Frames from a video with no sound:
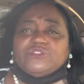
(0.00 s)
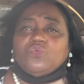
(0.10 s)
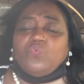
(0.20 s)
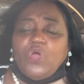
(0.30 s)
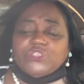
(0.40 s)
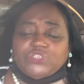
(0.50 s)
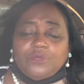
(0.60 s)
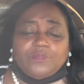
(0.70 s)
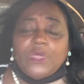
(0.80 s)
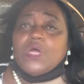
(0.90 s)
to
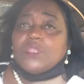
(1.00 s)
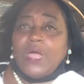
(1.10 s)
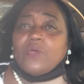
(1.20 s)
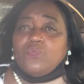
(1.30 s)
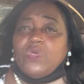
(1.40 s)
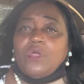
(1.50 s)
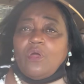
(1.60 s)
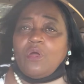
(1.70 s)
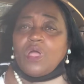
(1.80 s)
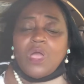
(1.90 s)
worship like we
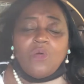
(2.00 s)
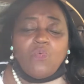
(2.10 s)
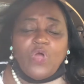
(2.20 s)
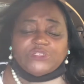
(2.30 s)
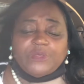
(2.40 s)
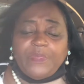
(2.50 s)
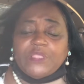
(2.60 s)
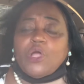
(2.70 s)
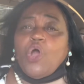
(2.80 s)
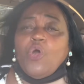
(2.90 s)
are, worship
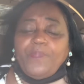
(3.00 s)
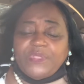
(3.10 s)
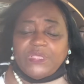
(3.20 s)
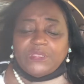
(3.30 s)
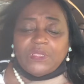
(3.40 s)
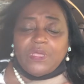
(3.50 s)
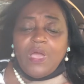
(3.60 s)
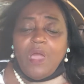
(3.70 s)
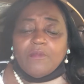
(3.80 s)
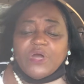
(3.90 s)
in the opening.
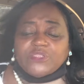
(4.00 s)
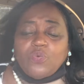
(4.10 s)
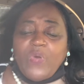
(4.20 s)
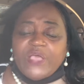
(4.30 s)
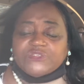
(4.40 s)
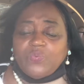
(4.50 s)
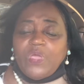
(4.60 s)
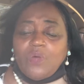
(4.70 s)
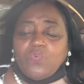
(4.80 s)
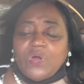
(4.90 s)
But the race
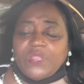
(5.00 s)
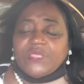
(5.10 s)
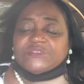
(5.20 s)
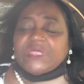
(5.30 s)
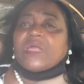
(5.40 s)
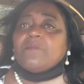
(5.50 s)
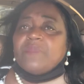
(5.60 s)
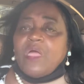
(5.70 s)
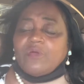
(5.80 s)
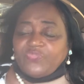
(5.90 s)
we are running is like a
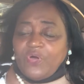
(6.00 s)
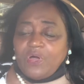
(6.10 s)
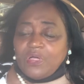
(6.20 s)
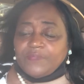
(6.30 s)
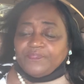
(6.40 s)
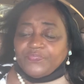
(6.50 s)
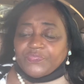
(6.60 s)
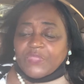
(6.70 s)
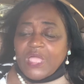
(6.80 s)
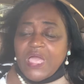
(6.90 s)
marathon.
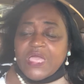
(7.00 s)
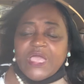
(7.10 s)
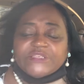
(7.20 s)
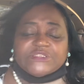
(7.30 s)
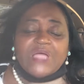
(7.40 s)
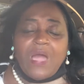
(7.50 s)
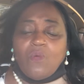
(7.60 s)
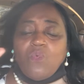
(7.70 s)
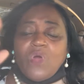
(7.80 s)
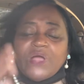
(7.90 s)
It's
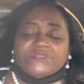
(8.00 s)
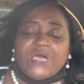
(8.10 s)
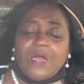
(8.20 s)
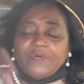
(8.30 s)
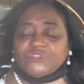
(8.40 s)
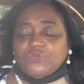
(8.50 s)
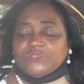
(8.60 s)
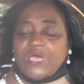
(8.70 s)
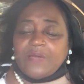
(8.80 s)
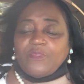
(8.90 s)
not one time or two
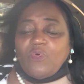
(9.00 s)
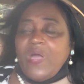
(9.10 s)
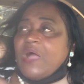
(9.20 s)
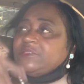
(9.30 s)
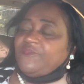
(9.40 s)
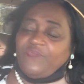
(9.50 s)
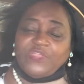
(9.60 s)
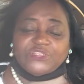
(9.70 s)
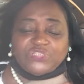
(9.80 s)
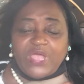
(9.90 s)
times around the
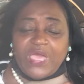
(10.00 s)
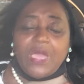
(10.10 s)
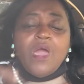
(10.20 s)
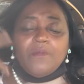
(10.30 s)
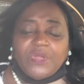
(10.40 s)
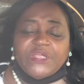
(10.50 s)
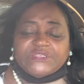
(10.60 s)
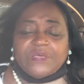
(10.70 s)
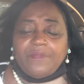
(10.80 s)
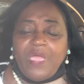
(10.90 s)
finish line, but
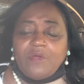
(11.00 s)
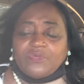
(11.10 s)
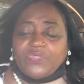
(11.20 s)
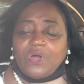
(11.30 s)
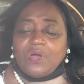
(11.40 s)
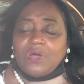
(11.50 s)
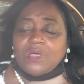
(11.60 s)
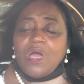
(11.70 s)
it's a marathon.